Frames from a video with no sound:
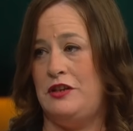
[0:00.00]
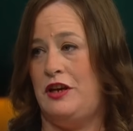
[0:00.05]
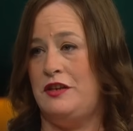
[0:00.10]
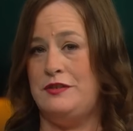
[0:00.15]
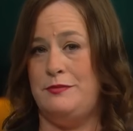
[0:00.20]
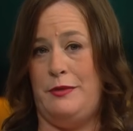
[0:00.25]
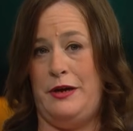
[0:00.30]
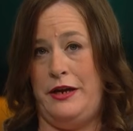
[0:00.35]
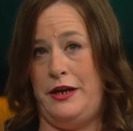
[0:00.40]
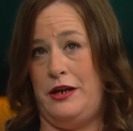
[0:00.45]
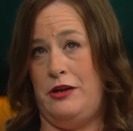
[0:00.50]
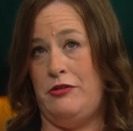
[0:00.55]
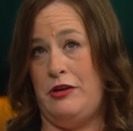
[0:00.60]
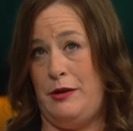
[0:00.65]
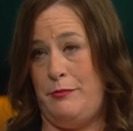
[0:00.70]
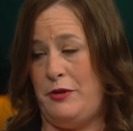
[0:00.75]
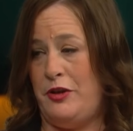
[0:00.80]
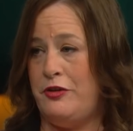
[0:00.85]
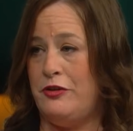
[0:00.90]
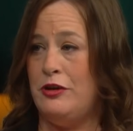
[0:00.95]
lost my
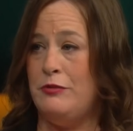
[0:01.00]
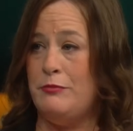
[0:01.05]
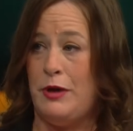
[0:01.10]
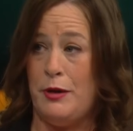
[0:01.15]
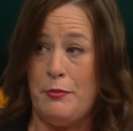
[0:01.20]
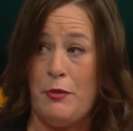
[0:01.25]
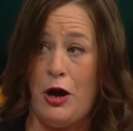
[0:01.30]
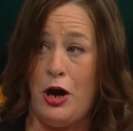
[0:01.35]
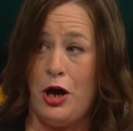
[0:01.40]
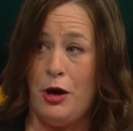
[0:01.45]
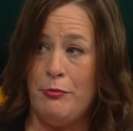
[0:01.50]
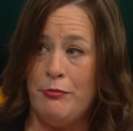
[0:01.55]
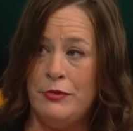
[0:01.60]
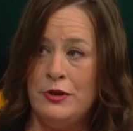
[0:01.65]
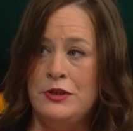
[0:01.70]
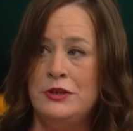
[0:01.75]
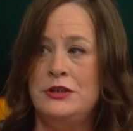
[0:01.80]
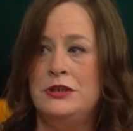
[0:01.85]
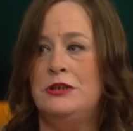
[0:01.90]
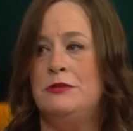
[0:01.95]
grandmother and my mom.
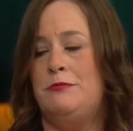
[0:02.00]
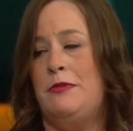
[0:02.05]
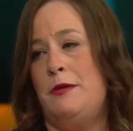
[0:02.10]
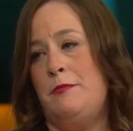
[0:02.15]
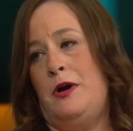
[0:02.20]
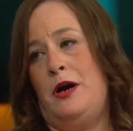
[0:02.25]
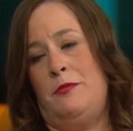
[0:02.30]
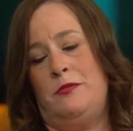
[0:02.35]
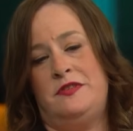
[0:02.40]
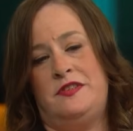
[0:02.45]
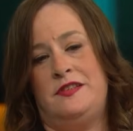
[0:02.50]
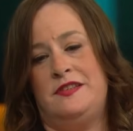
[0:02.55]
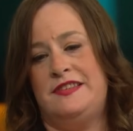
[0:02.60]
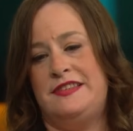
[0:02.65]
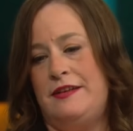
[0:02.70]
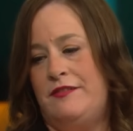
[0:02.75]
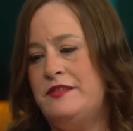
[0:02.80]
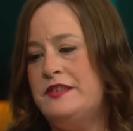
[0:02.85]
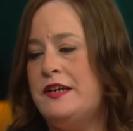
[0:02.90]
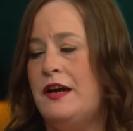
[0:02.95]
Yeah. My mom was in a
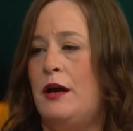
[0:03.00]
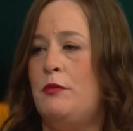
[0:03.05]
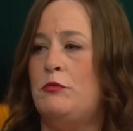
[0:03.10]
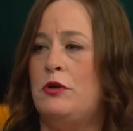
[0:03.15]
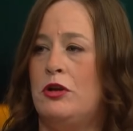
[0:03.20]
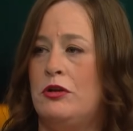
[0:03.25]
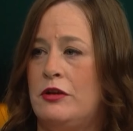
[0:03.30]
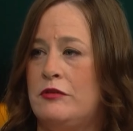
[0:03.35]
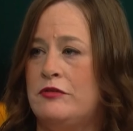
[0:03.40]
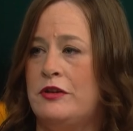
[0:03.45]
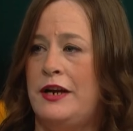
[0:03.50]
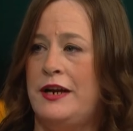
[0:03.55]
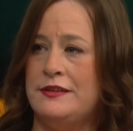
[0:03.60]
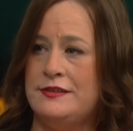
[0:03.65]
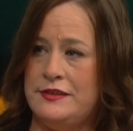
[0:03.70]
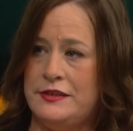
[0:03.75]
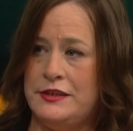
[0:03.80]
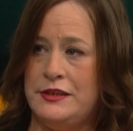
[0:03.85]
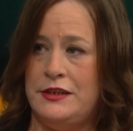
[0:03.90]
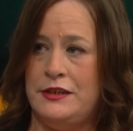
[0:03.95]
seven-time rollover
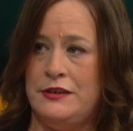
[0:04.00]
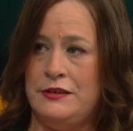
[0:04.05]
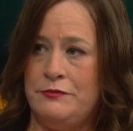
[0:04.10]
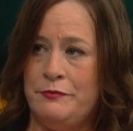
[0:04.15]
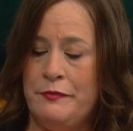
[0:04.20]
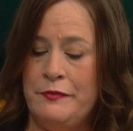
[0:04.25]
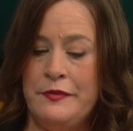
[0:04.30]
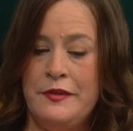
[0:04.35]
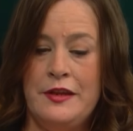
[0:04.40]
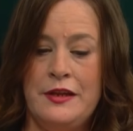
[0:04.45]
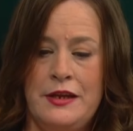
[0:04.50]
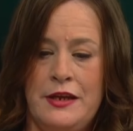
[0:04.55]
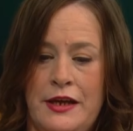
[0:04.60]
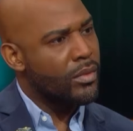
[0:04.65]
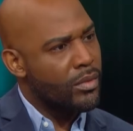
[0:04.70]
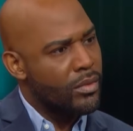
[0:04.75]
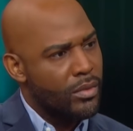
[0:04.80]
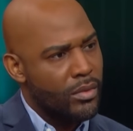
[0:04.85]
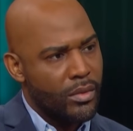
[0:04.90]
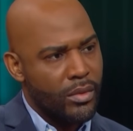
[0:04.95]
accident. Mm.
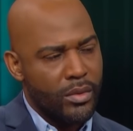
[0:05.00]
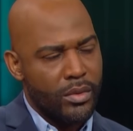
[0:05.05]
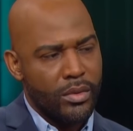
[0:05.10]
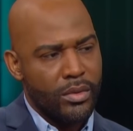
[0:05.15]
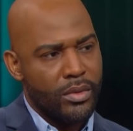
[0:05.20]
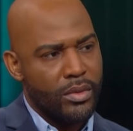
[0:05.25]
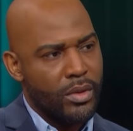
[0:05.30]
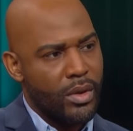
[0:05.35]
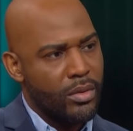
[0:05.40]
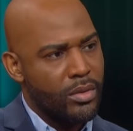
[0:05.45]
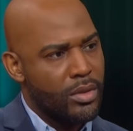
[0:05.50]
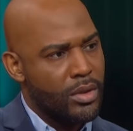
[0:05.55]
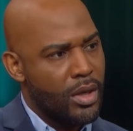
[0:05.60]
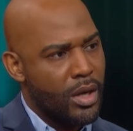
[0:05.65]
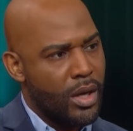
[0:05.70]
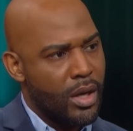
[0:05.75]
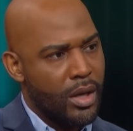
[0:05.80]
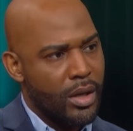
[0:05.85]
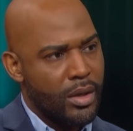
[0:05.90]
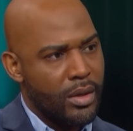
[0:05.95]
And so it,
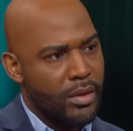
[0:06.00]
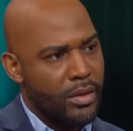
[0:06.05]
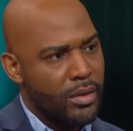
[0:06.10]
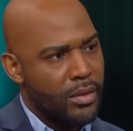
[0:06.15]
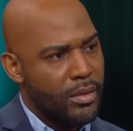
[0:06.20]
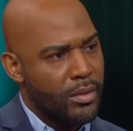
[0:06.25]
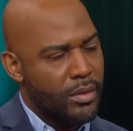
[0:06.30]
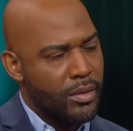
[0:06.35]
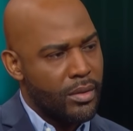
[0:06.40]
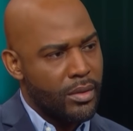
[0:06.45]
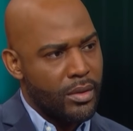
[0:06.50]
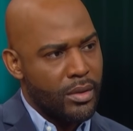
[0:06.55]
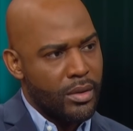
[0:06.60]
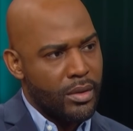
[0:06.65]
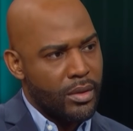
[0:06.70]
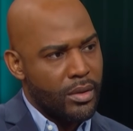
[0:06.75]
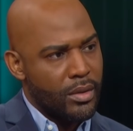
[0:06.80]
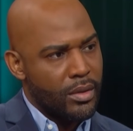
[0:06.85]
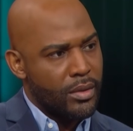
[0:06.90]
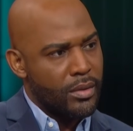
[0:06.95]
sorry. And I was
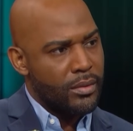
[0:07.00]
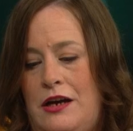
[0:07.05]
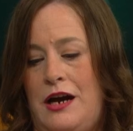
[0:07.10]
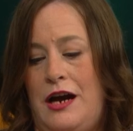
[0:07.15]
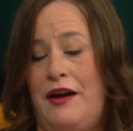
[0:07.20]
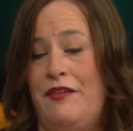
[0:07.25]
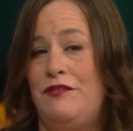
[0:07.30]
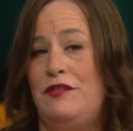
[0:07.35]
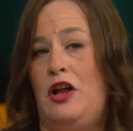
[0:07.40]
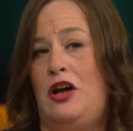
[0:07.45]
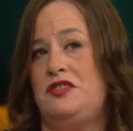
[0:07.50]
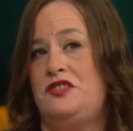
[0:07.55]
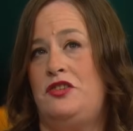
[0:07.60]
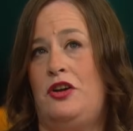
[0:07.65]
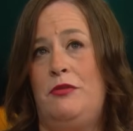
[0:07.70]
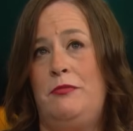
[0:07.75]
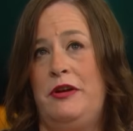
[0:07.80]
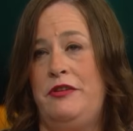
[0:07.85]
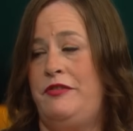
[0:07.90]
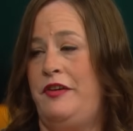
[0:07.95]
like, I've lost
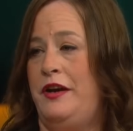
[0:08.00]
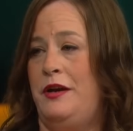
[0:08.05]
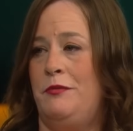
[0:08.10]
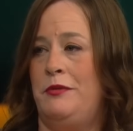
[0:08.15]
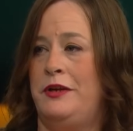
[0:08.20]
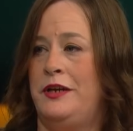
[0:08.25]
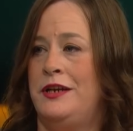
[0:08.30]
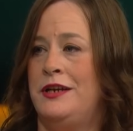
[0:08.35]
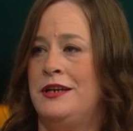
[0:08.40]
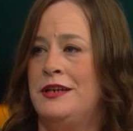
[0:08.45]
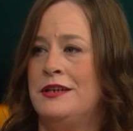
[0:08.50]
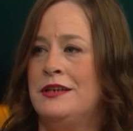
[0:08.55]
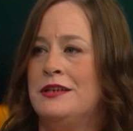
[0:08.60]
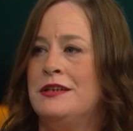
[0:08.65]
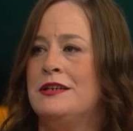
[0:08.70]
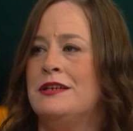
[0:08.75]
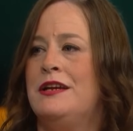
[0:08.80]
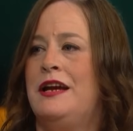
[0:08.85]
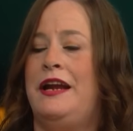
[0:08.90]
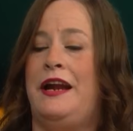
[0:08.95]
all my family.
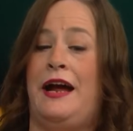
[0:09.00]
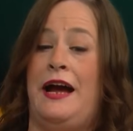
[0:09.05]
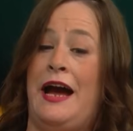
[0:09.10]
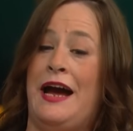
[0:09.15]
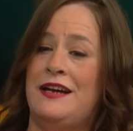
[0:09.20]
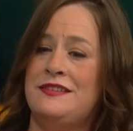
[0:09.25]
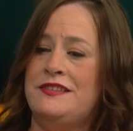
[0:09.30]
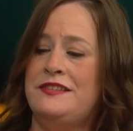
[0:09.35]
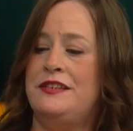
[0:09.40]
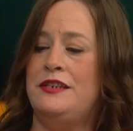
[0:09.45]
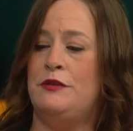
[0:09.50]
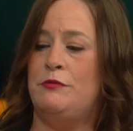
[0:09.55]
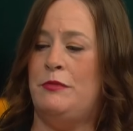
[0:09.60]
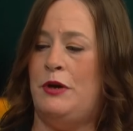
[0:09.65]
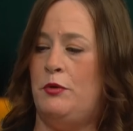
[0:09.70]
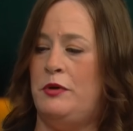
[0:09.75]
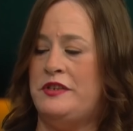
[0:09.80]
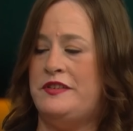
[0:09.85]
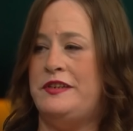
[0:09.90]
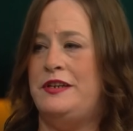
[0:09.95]
And I asked him,
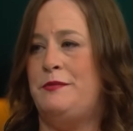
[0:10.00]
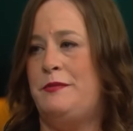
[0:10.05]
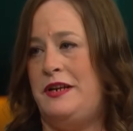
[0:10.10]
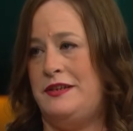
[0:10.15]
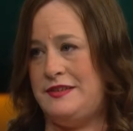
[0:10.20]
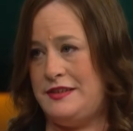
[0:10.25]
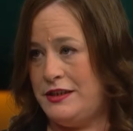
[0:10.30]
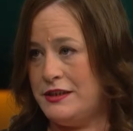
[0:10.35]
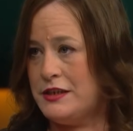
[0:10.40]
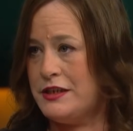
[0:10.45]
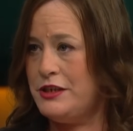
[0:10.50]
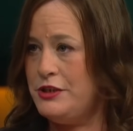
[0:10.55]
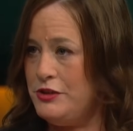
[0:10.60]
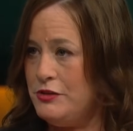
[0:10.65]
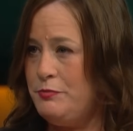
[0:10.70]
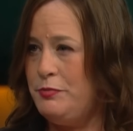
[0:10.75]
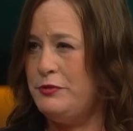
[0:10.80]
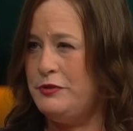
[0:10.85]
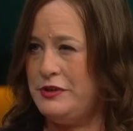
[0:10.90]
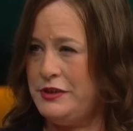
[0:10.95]
I went to him and I said, Can
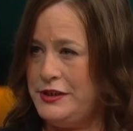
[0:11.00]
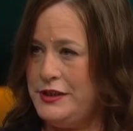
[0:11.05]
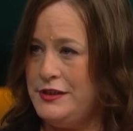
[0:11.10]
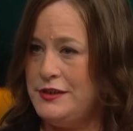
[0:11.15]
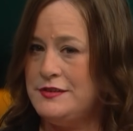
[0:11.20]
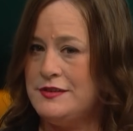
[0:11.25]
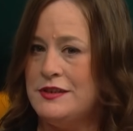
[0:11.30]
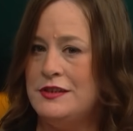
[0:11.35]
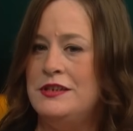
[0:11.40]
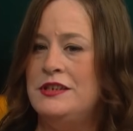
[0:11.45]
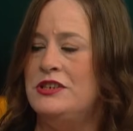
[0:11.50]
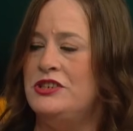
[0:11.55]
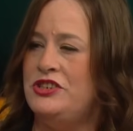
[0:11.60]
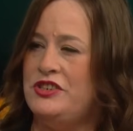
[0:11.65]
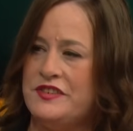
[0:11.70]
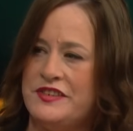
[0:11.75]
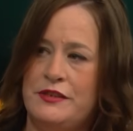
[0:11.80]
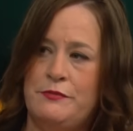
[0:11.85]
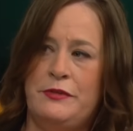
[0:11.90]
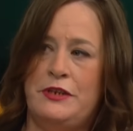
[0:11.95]
you please
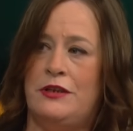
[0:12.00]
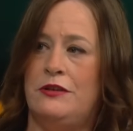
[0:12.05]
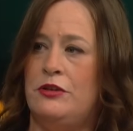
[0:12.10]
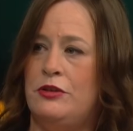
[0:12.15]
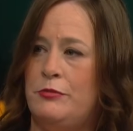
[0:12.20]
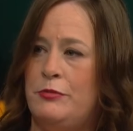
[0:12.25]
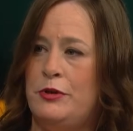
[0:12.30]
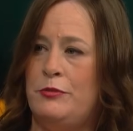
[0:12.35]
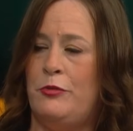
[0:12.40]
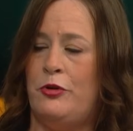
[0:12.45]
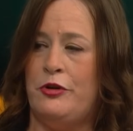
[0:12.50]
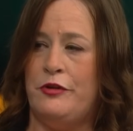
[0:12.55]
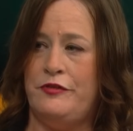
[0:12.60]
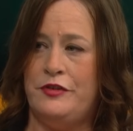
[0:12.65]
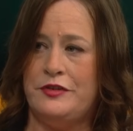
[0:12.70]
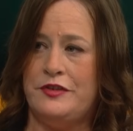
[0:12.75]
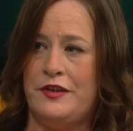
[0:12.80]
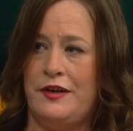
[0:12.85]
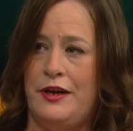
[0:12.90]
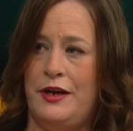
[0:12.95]
just give me a little bit more of
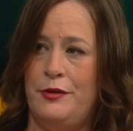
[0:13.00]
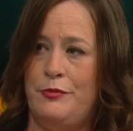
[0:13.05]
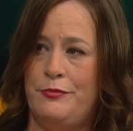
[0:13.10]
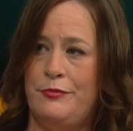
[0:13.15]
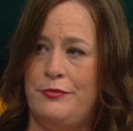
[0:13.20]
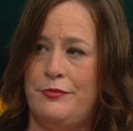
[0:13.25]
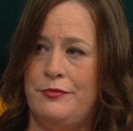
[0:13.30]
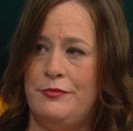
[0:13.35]
your time?